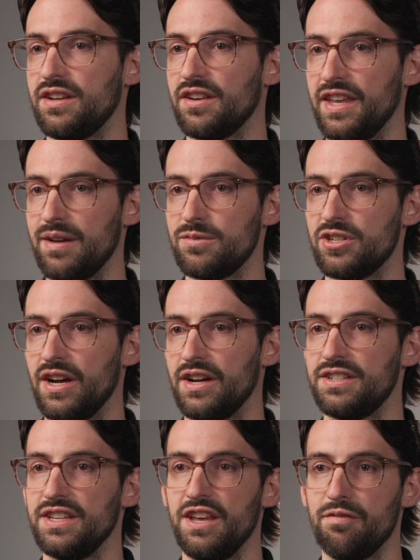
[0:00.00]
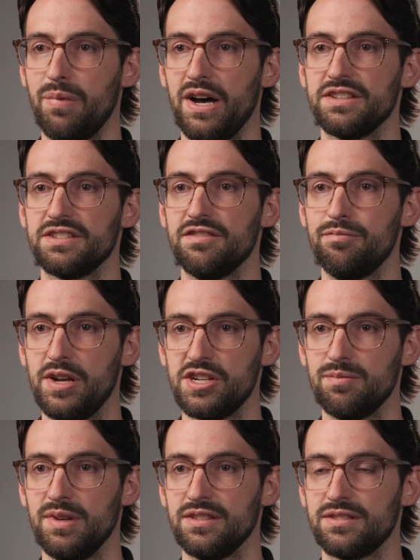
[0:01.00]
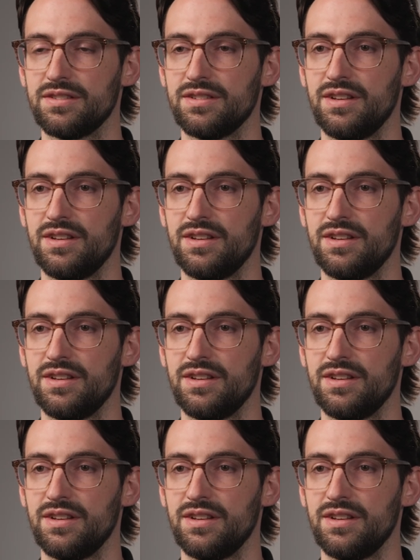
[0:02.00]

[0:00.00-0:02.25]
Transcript: the clamp jaw to get positive measurements.